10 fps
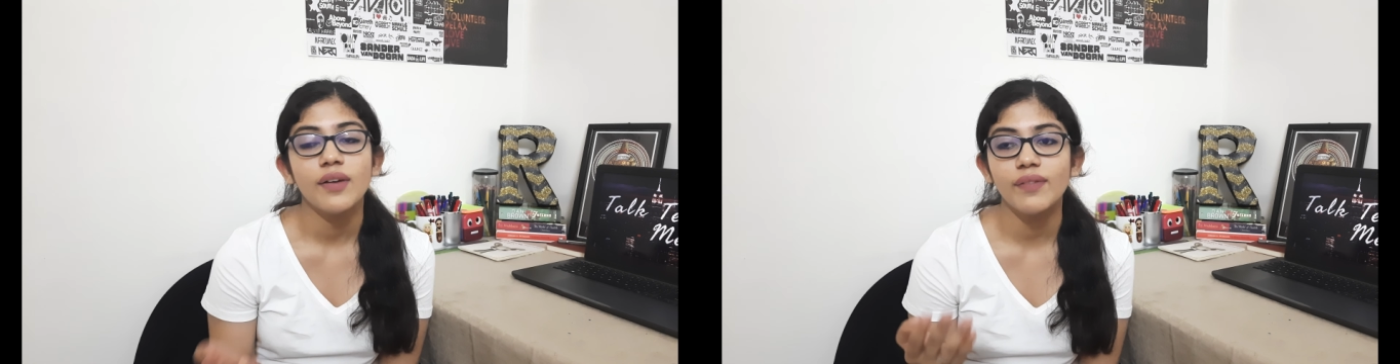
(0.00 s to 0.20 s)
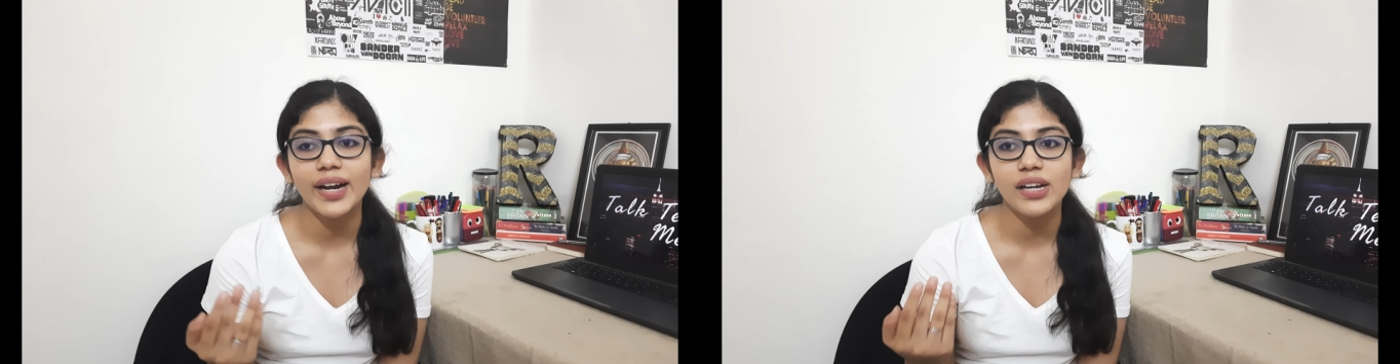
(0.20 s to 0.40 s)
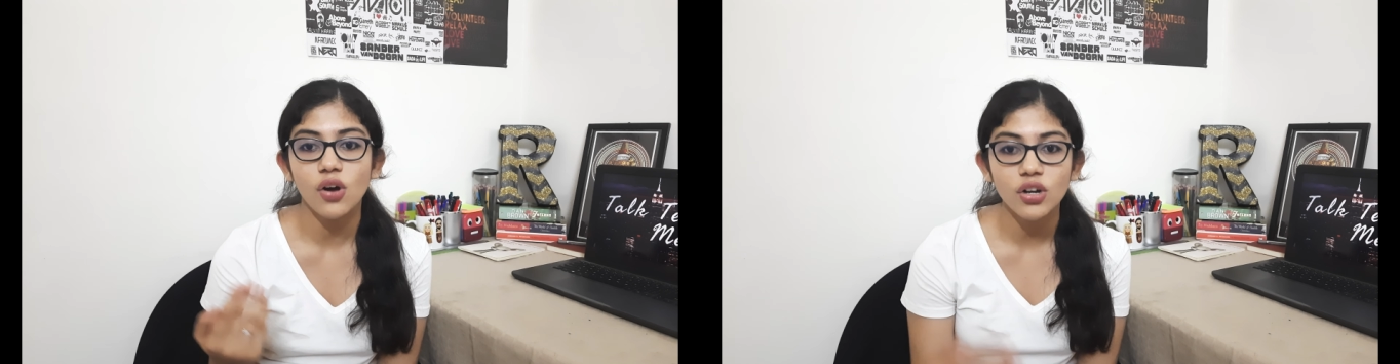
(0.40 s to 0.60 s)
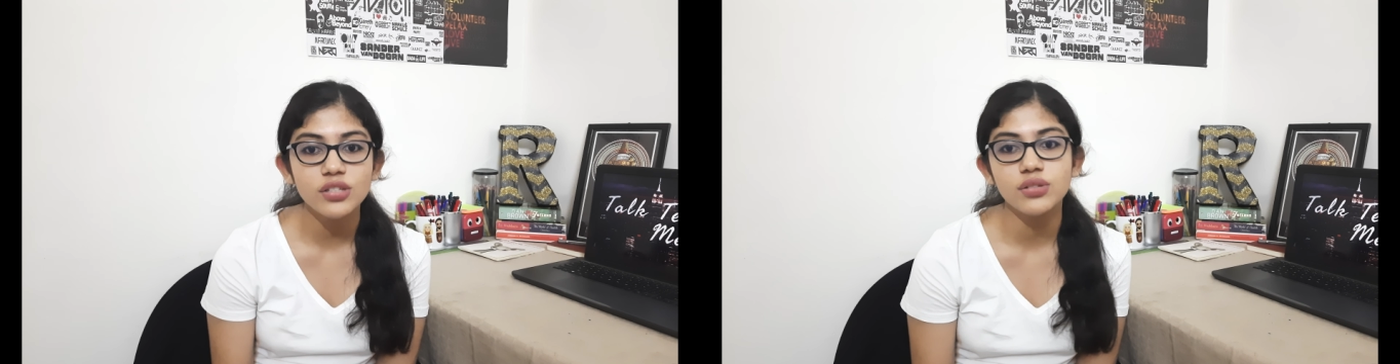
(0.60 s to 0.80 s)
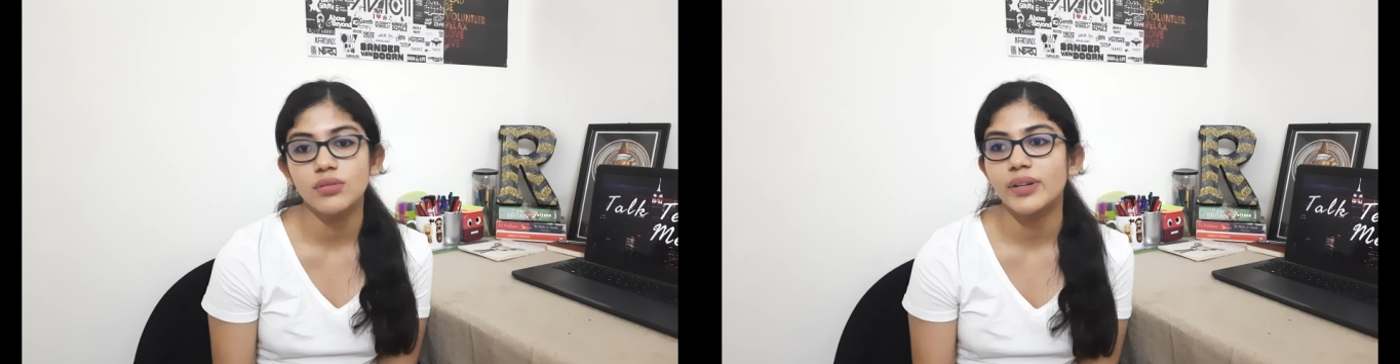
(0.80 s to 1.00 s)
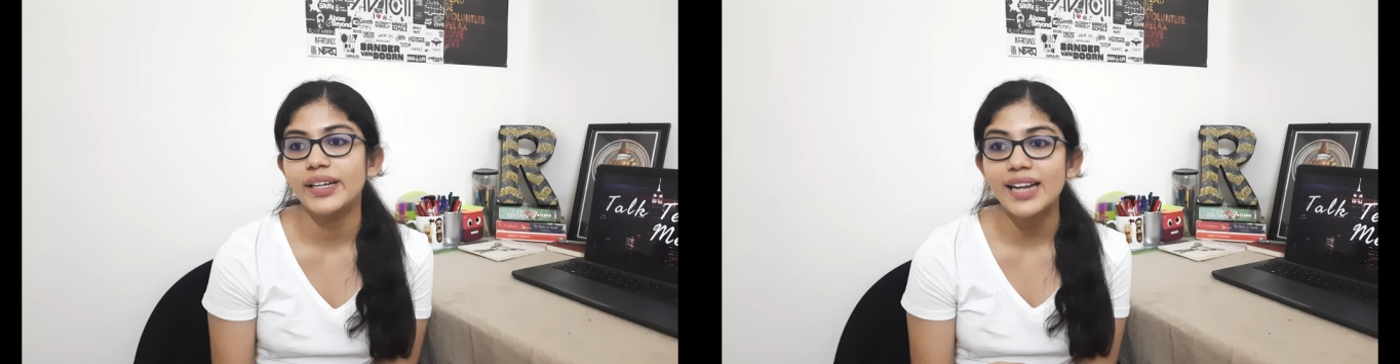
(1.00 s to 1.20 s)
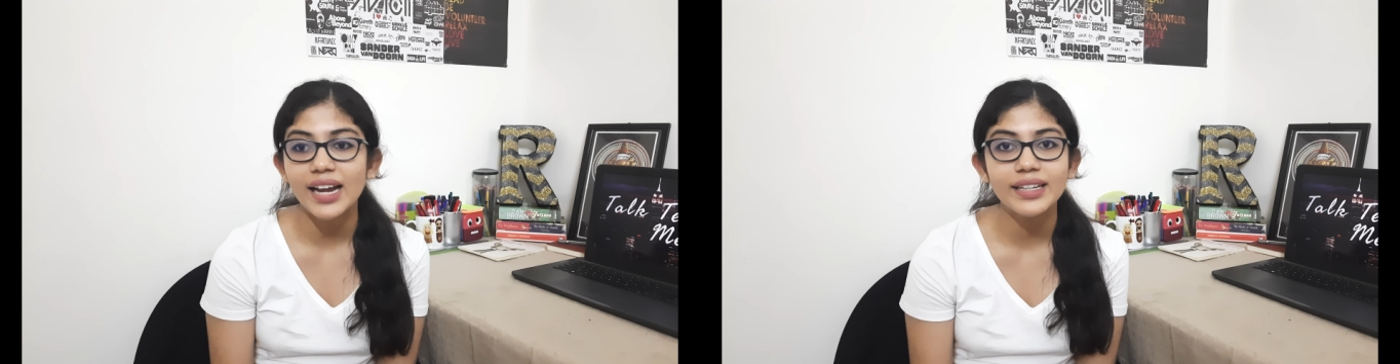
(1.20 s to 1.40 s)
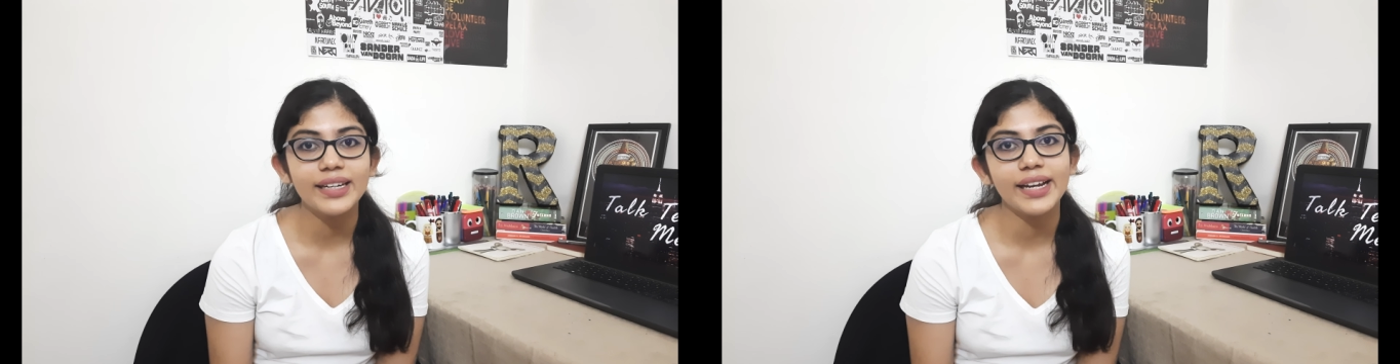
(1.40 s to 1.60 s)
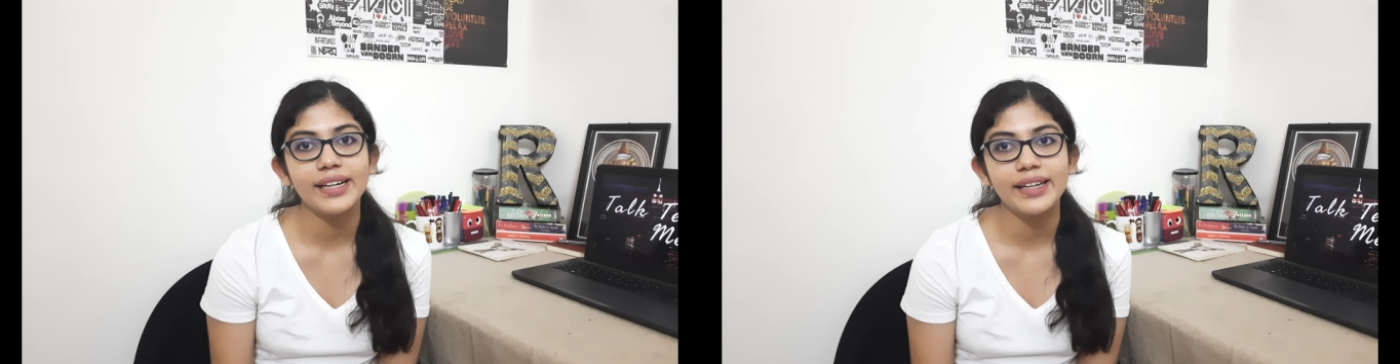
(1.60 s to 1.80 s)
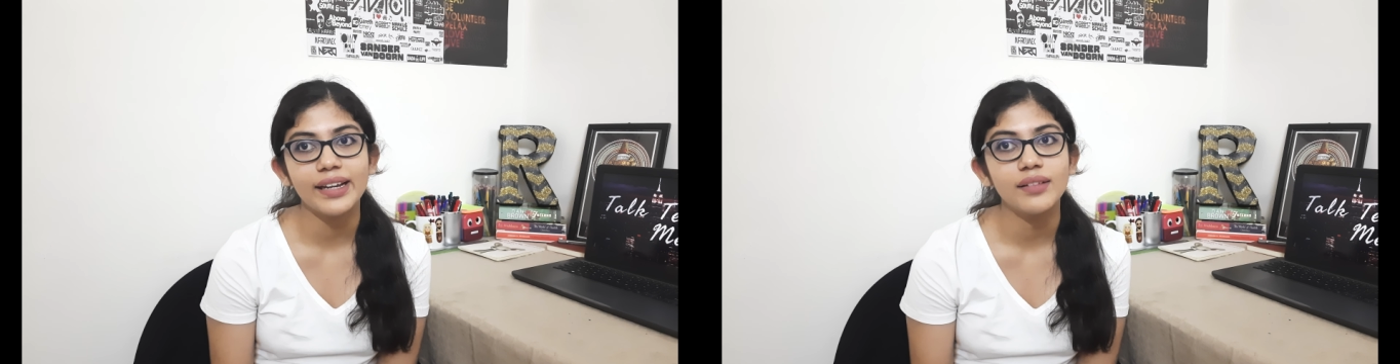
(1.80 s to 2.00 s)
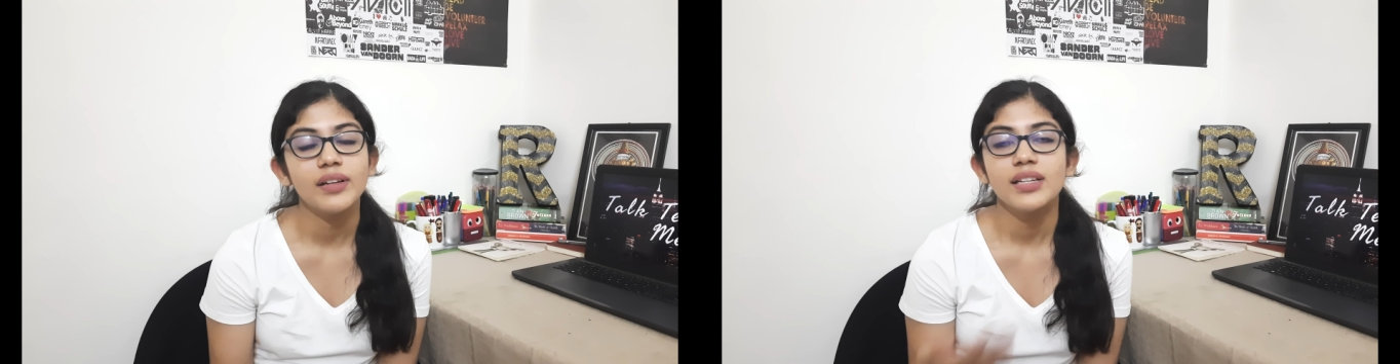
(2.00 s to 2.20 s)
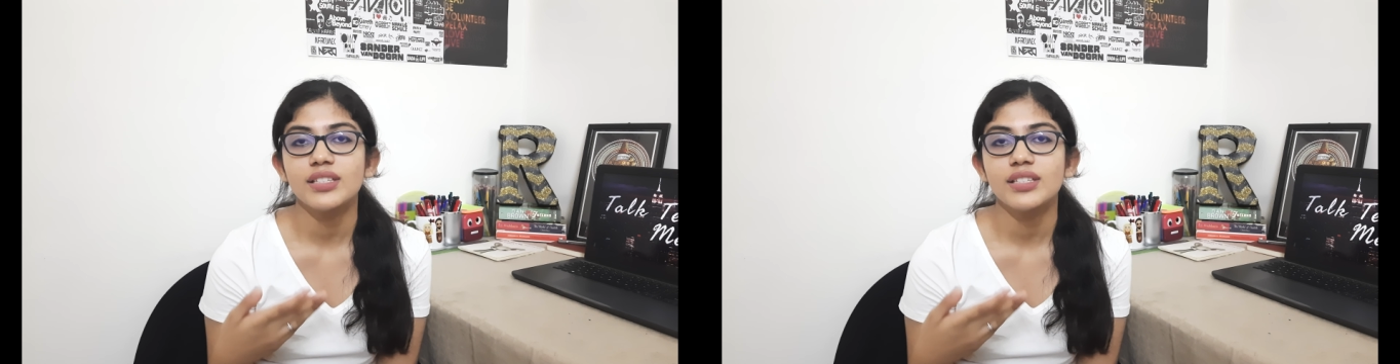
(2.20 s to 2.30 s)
while also eradicating